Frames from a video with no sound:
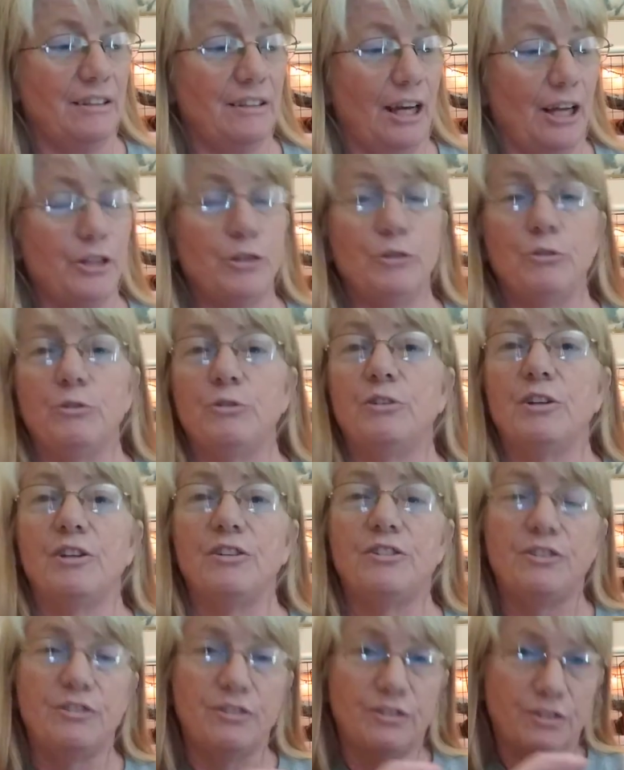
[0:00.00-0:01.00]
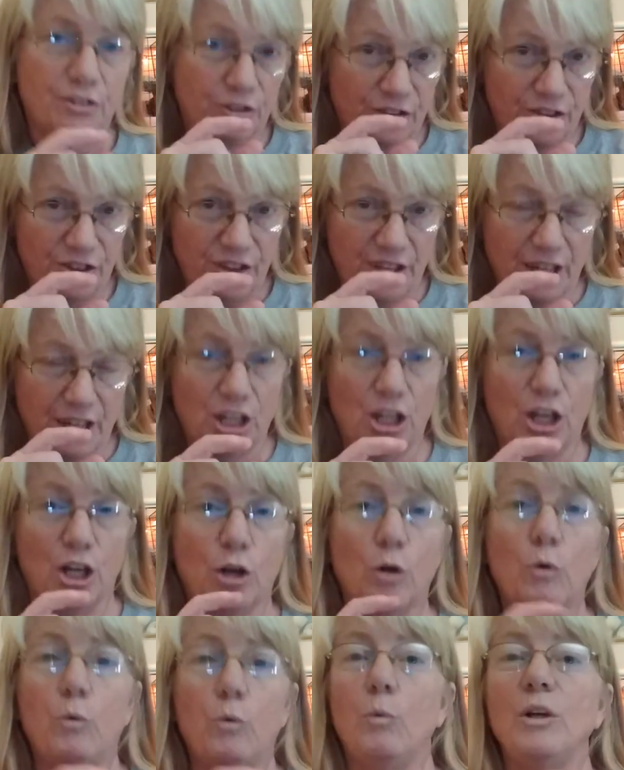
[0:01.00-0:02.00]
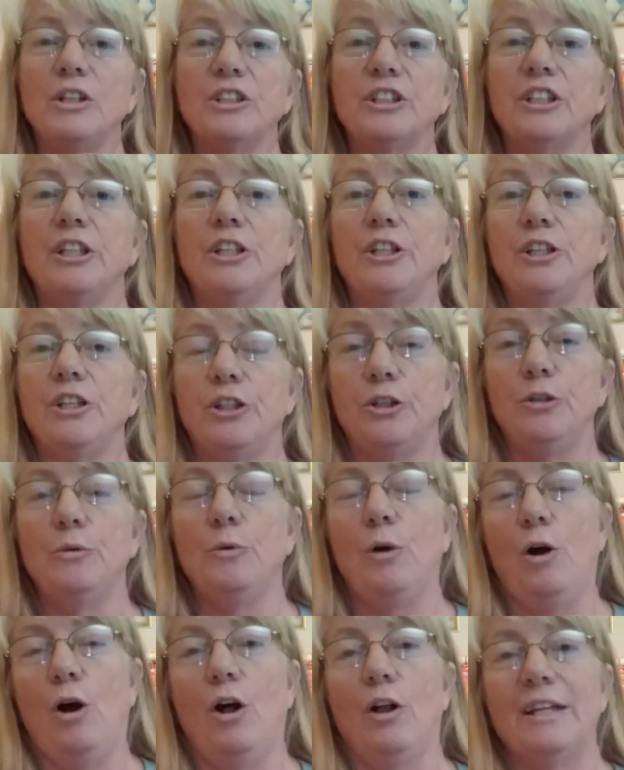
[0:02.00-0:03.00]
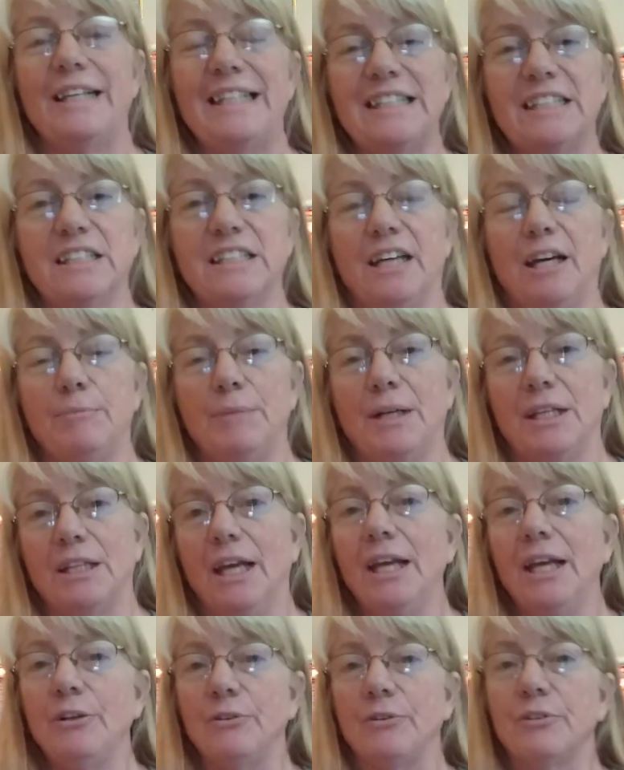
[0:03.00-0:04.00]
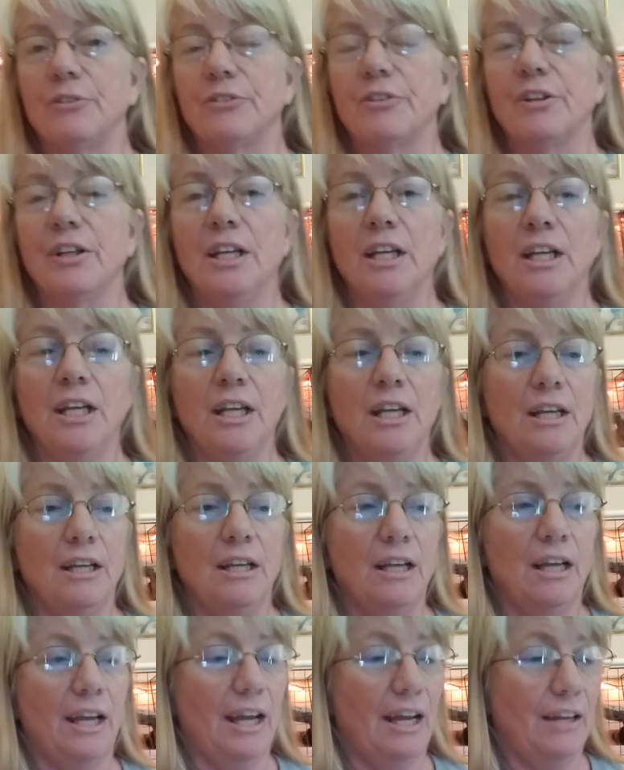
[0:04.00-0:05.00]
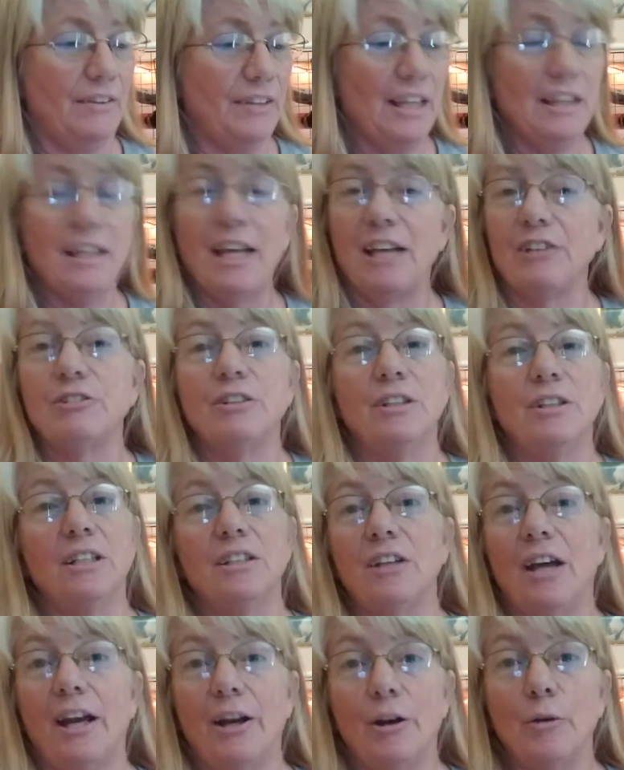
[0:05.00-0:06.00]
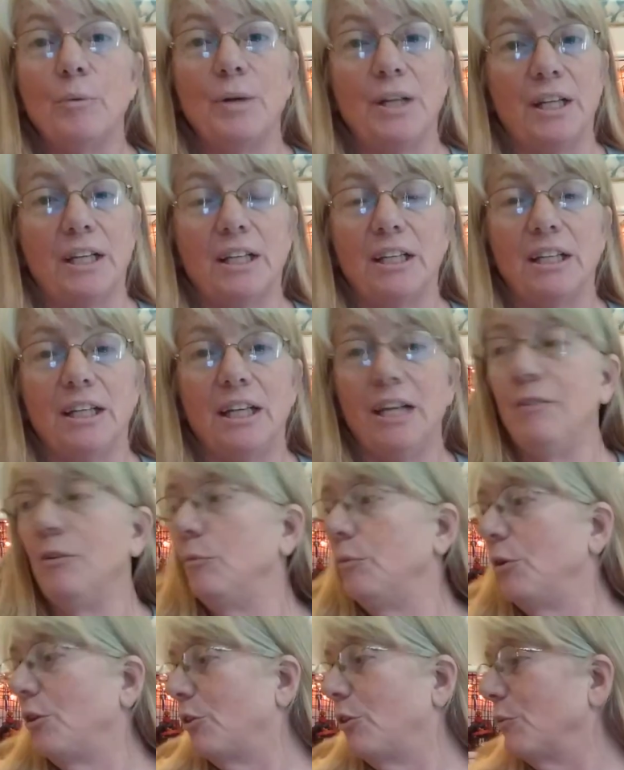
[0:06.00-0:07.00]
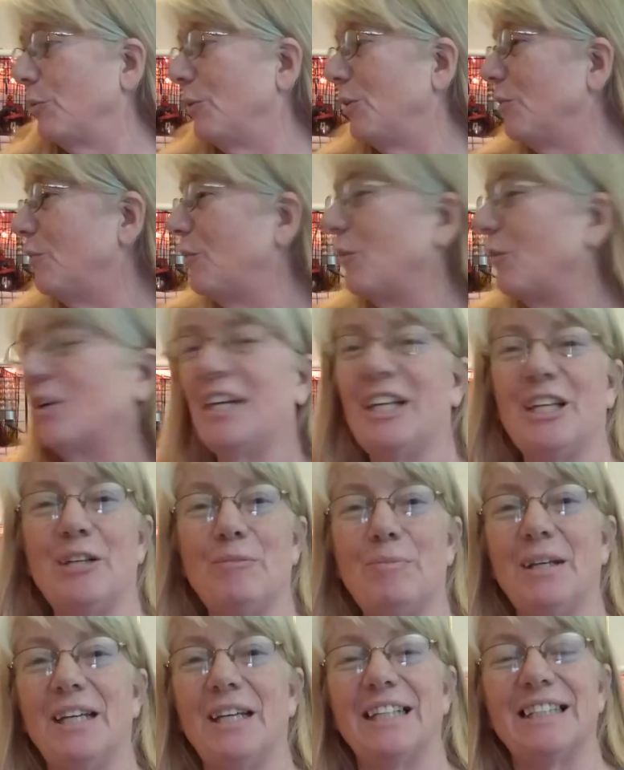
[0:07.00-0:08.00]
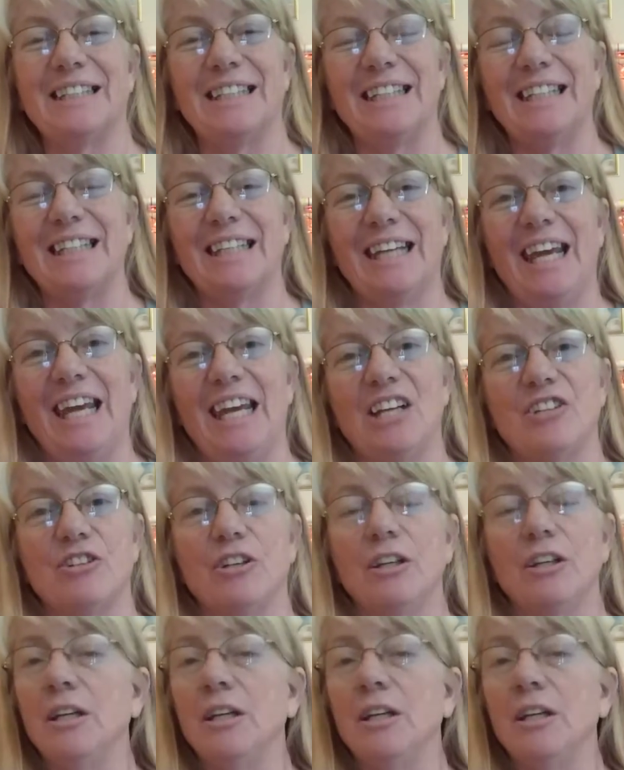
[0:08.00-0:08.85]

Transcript: I used thick quilted U-Haul inside my liners. And they last an entire week. Even with 3 or 4 guinea pigs in a cage,